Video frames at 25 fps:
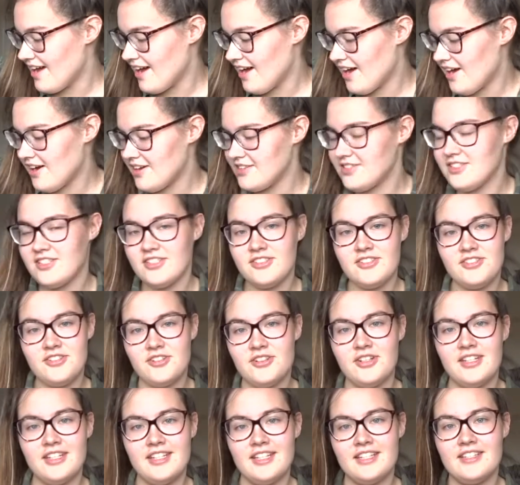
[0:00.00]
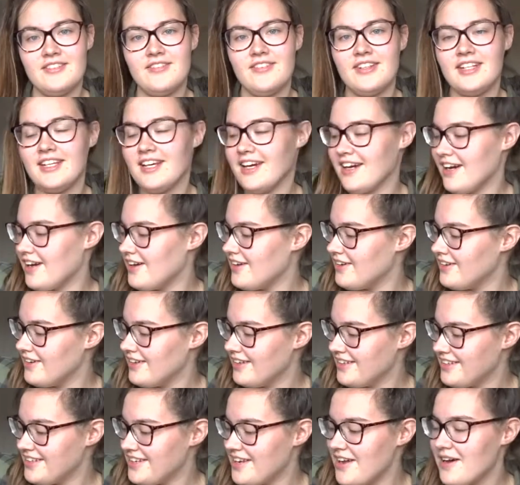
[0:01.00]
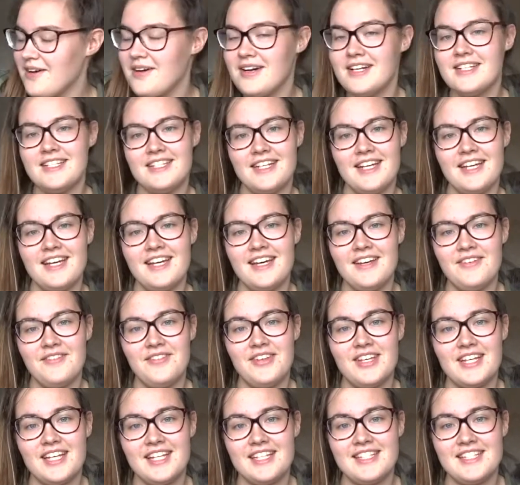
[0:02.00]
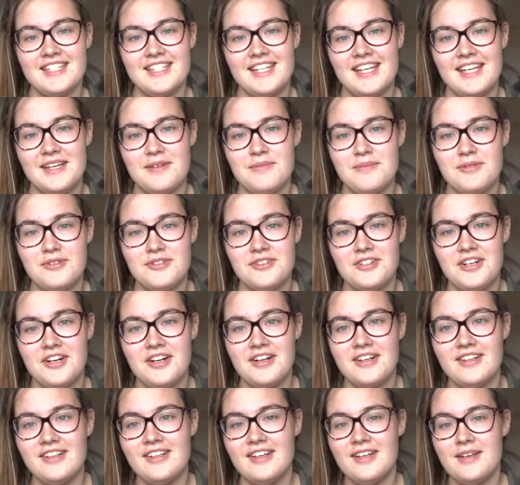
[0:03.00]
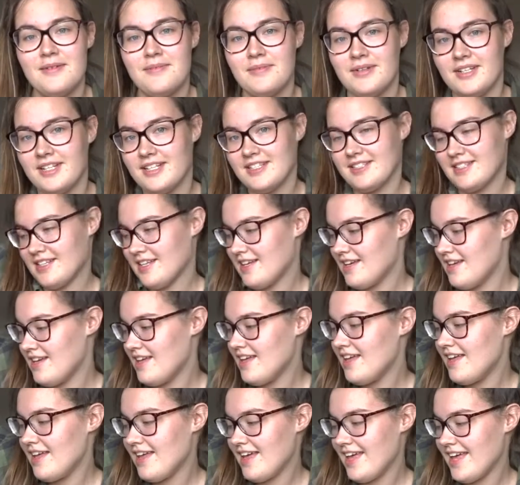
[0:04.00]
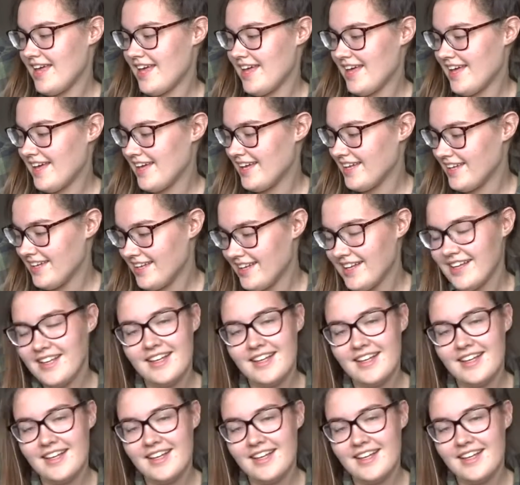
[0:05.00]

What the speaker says: Archer's joined this video. No idea if you can see him or not, but he's here.